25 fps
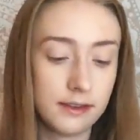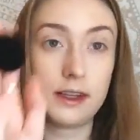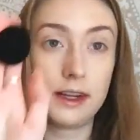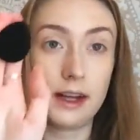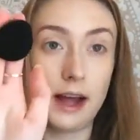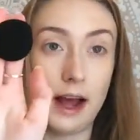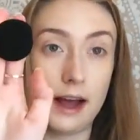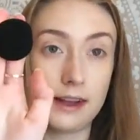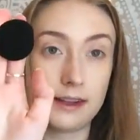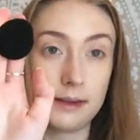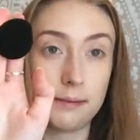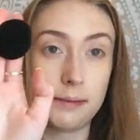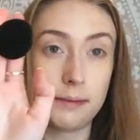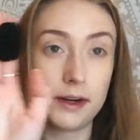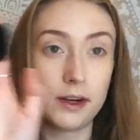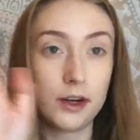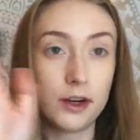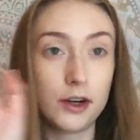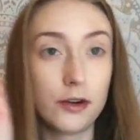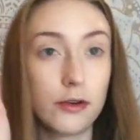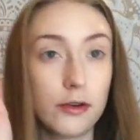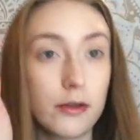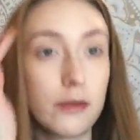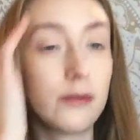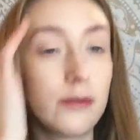It hasn't been
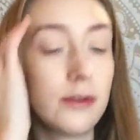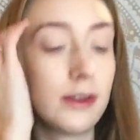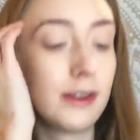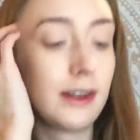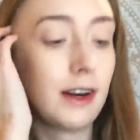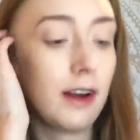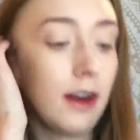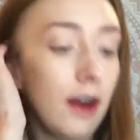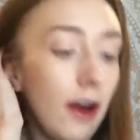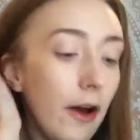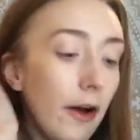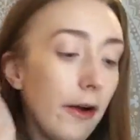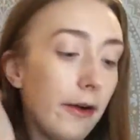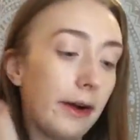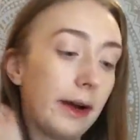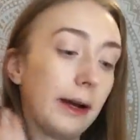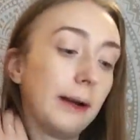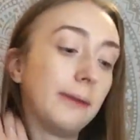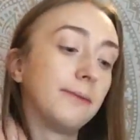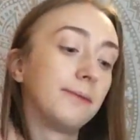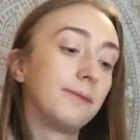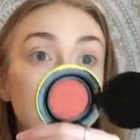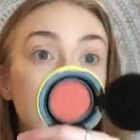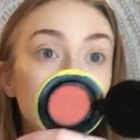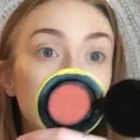used.
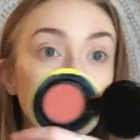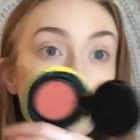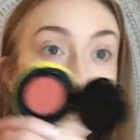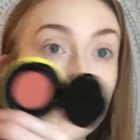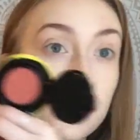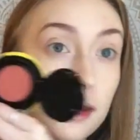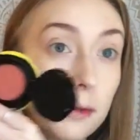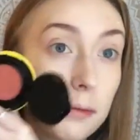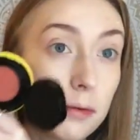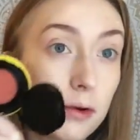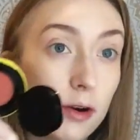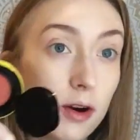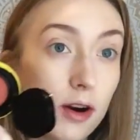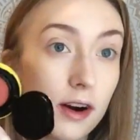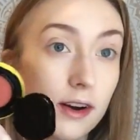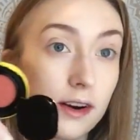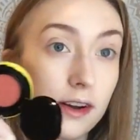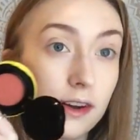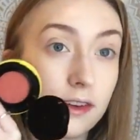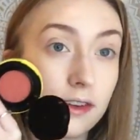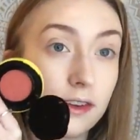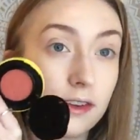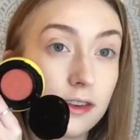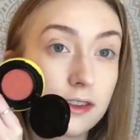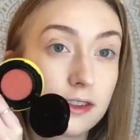Alright, this is what the
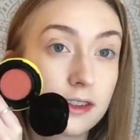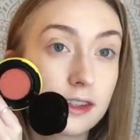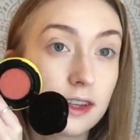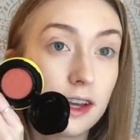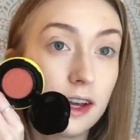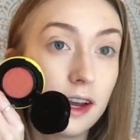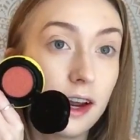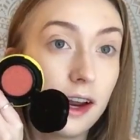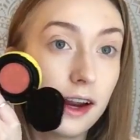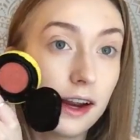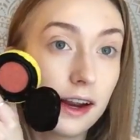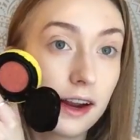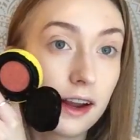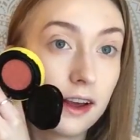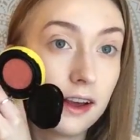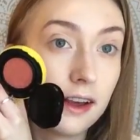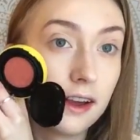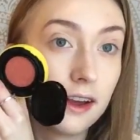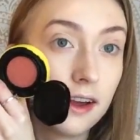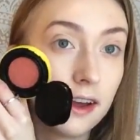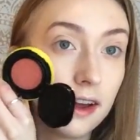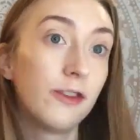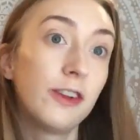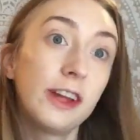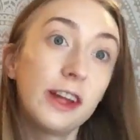product looks like.
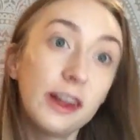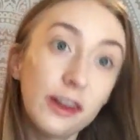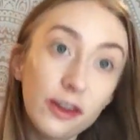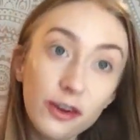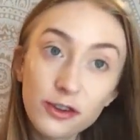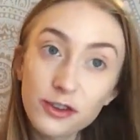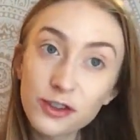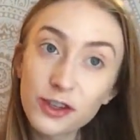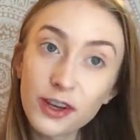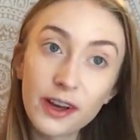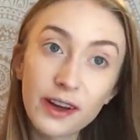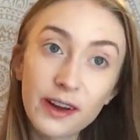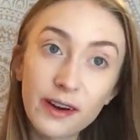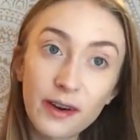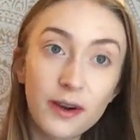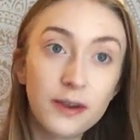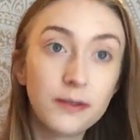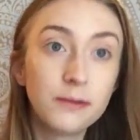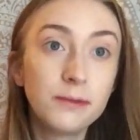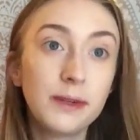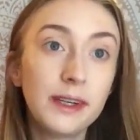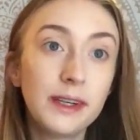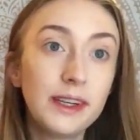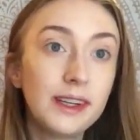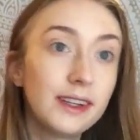Hopefully it looks good
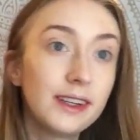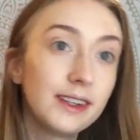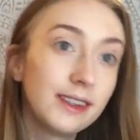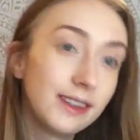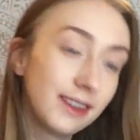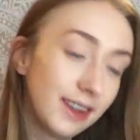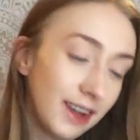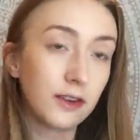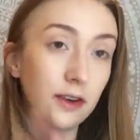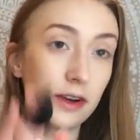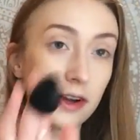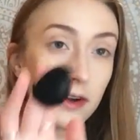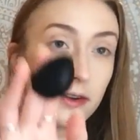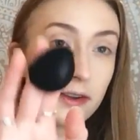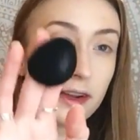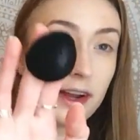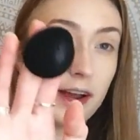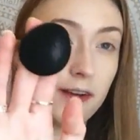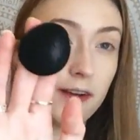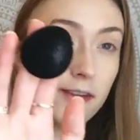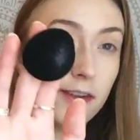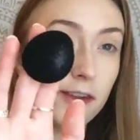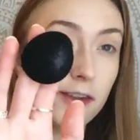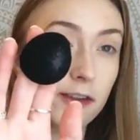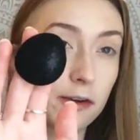on me. So I
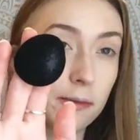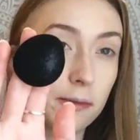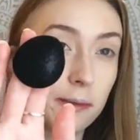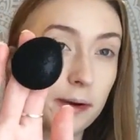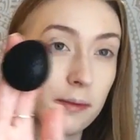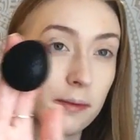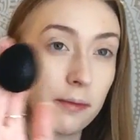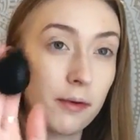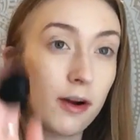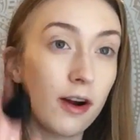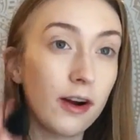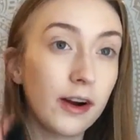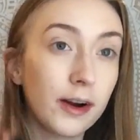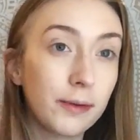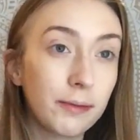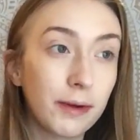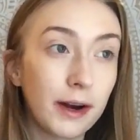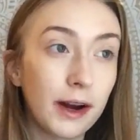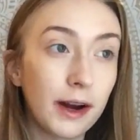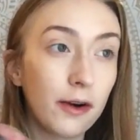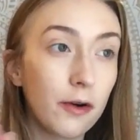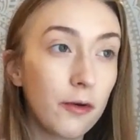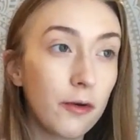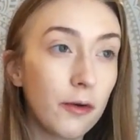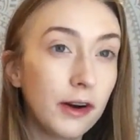only have a little bit of product,
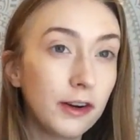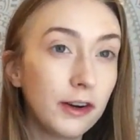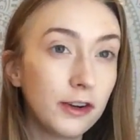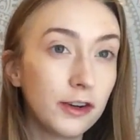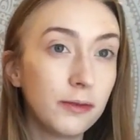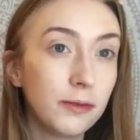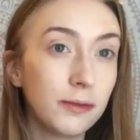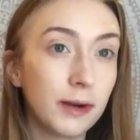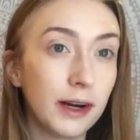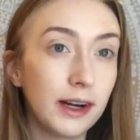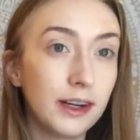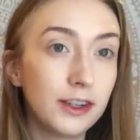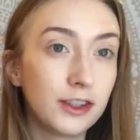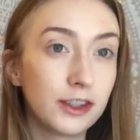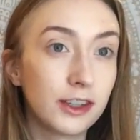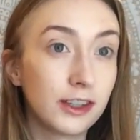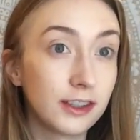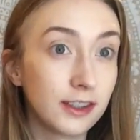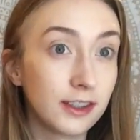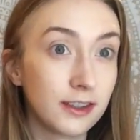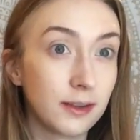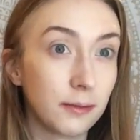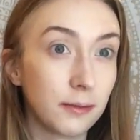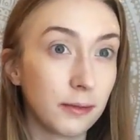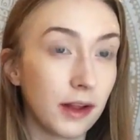but I don't want too much
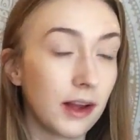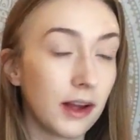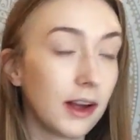because it's a